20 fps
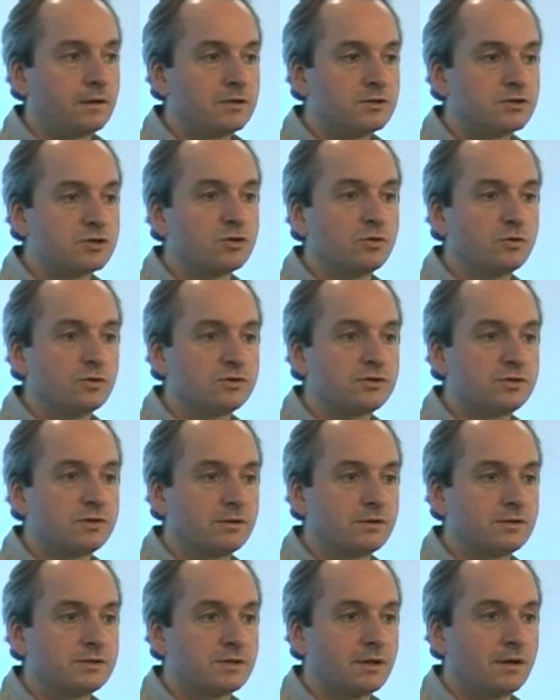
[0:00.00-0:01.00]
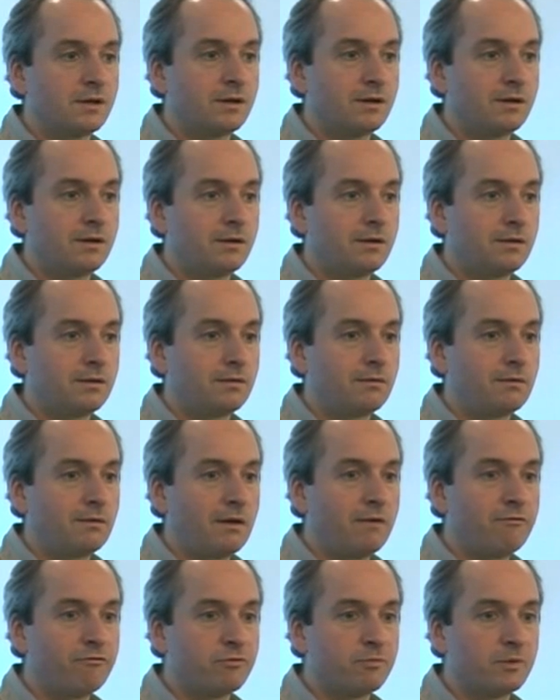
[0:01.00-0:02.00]
ensures that
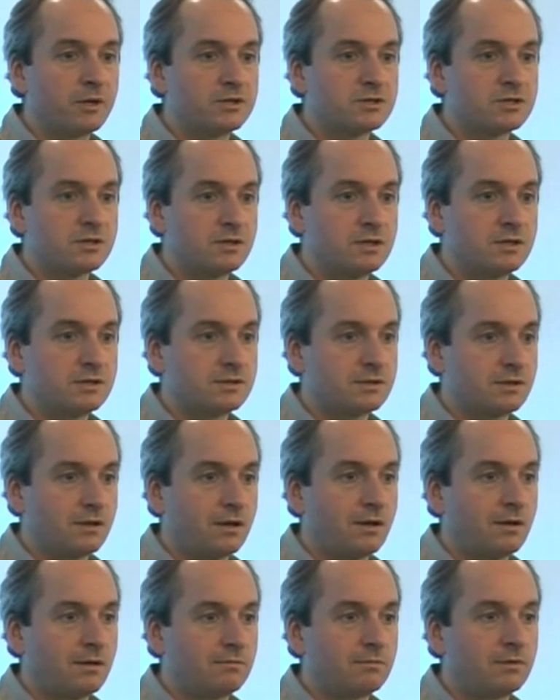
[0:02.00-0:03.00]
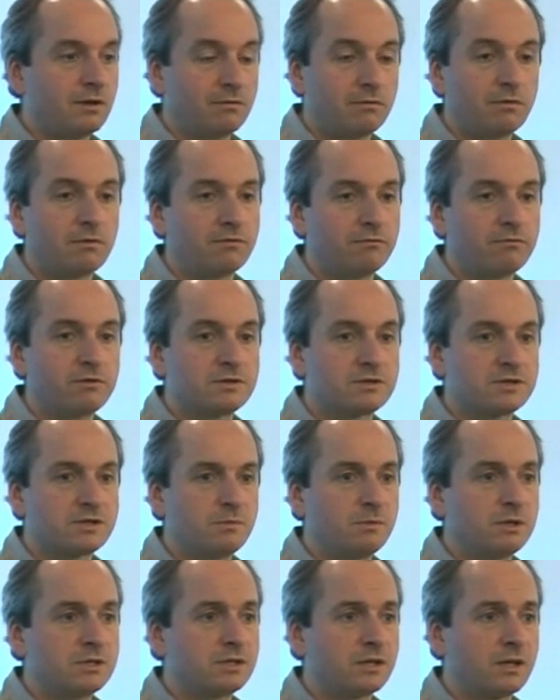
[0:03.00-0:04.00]
information is that risks
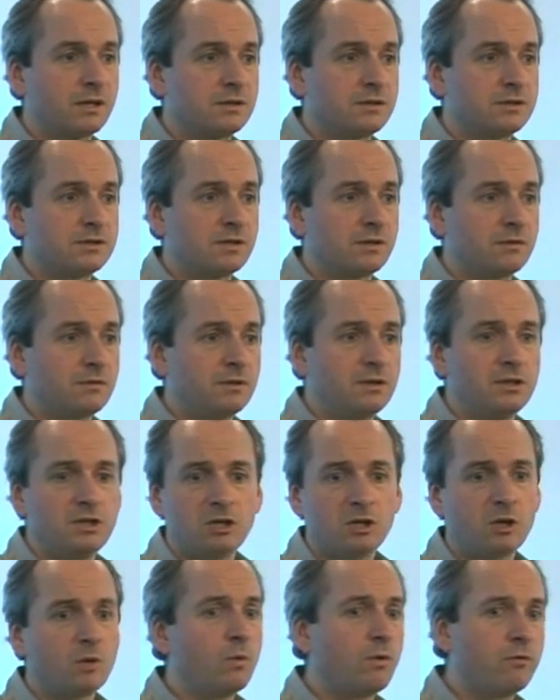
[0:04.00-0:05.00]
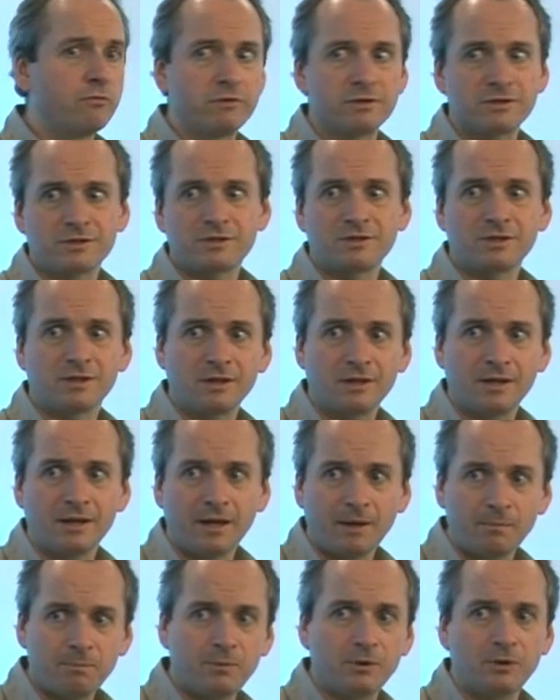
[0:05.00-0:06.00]
are mitigated, so you know what risks are going to
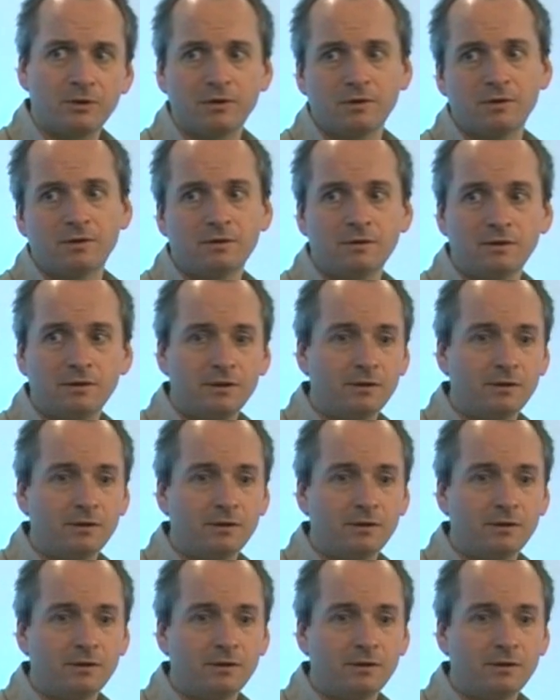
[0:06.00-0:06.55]
happen.